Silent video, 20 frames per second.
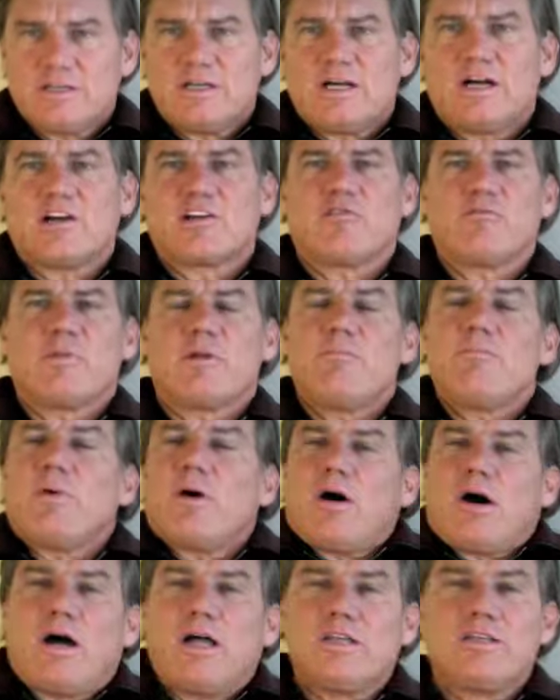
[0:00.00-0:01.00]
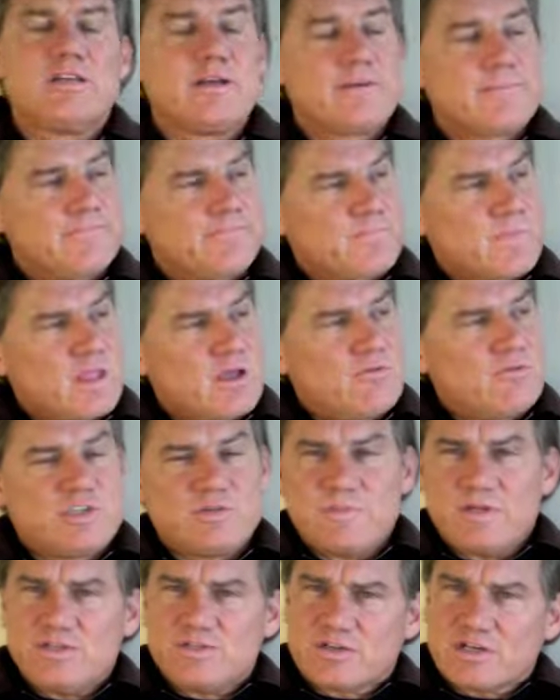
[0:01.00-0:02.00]
a government bond,
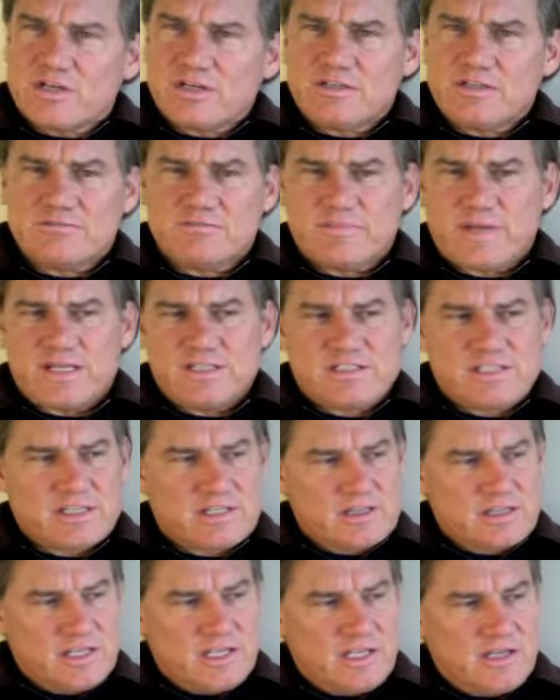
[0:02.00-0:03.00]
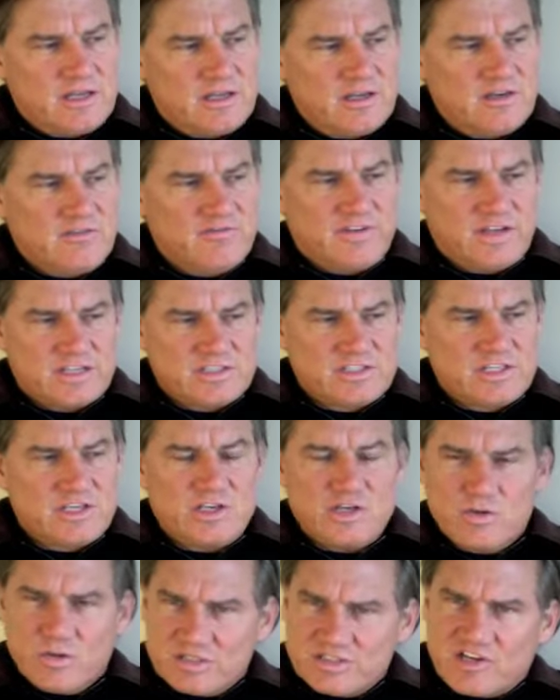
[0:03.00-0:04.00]
which means you're going to basically invest
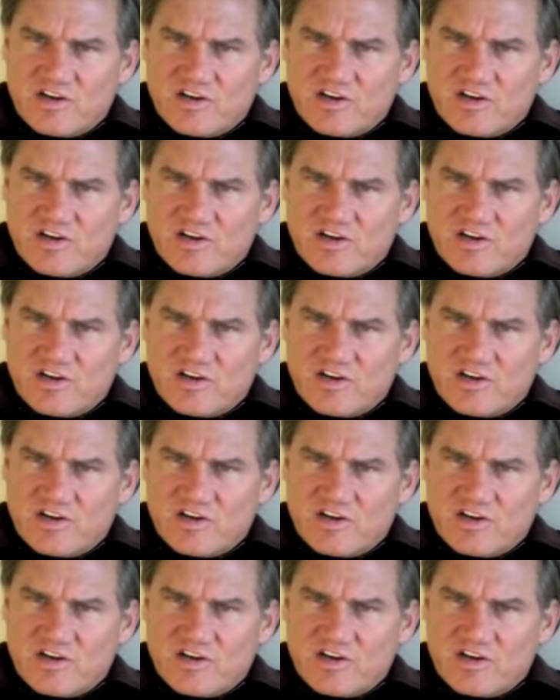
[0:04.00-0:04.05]
in U.S.